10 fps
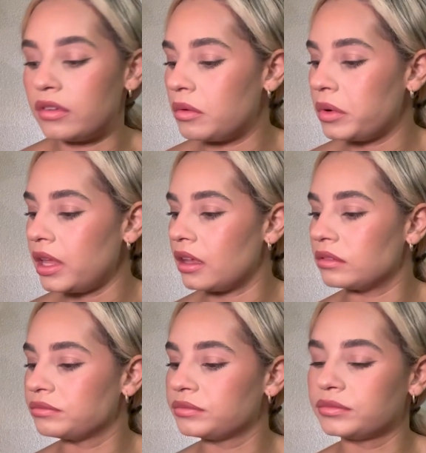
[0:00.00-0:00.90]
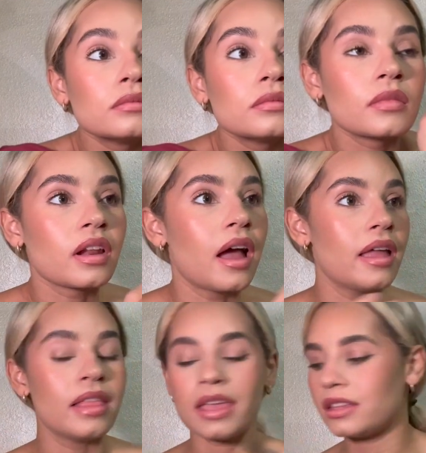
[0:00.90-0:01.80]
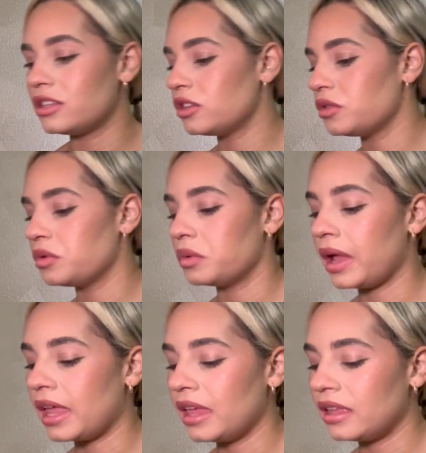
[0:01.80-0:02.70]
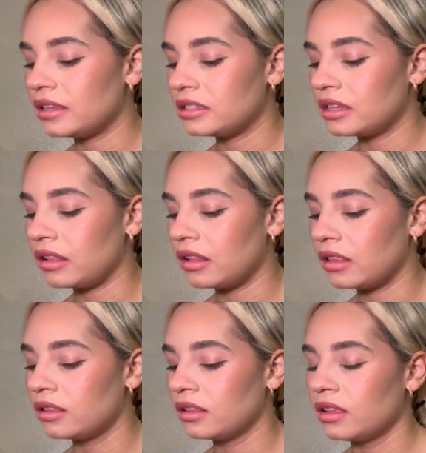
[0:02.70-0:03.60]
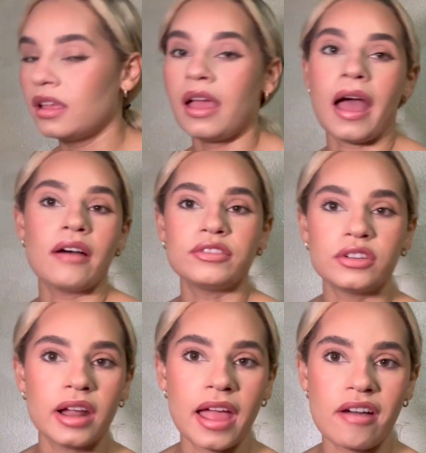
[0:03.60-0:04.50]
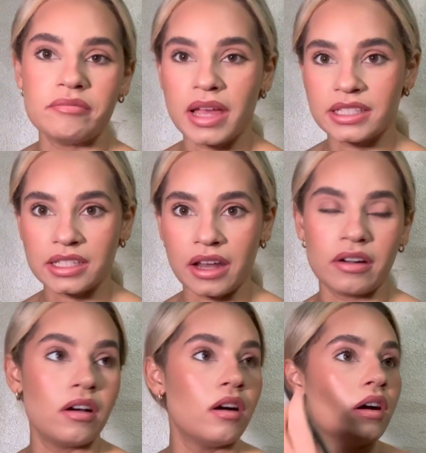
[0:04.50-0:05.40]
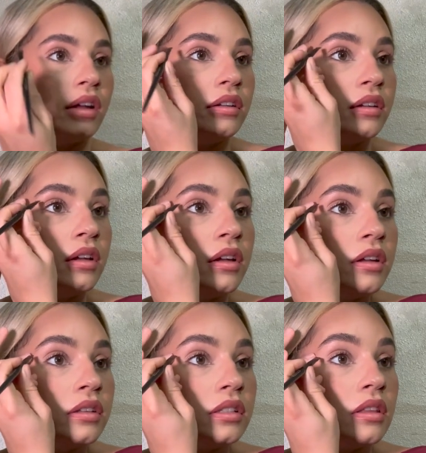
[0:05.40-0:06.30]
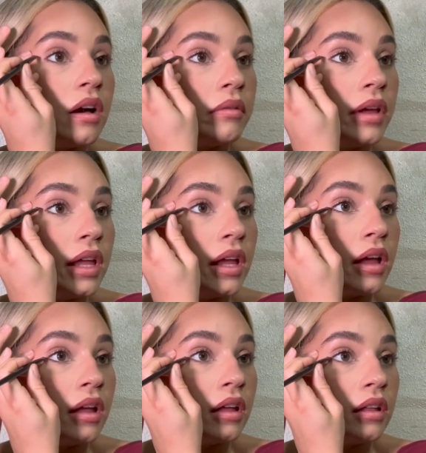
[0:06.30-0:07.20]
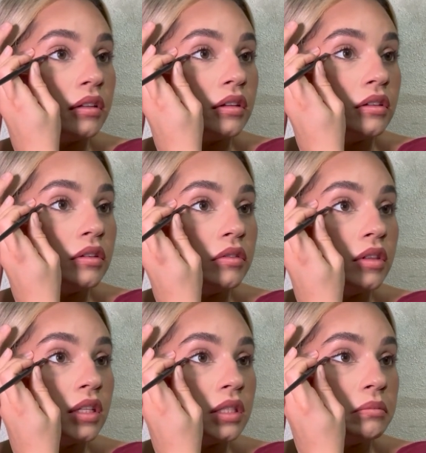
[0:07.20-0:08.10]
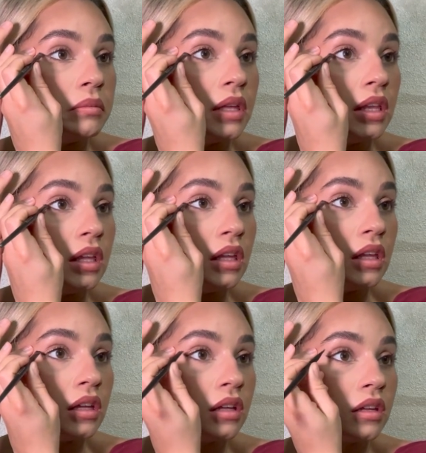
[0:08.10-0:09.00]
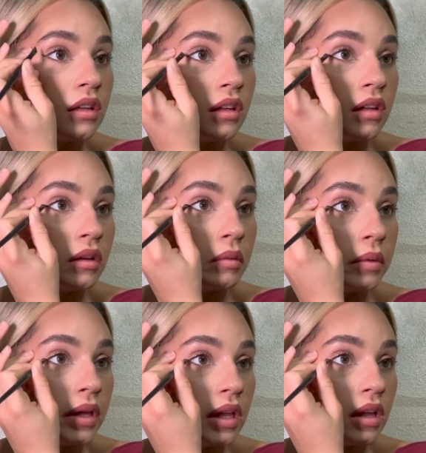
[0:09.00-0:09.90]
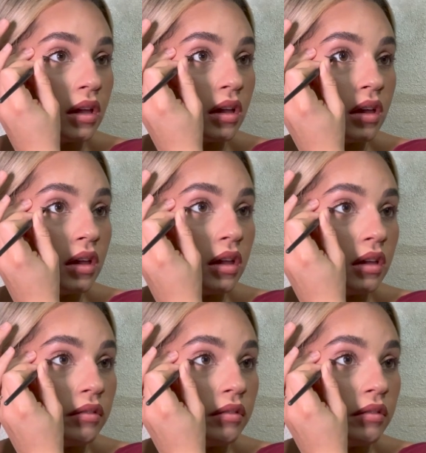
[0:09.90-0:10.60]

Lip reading: a wing. I like to wait until after I have mascara on, so that way to do this mini wing, it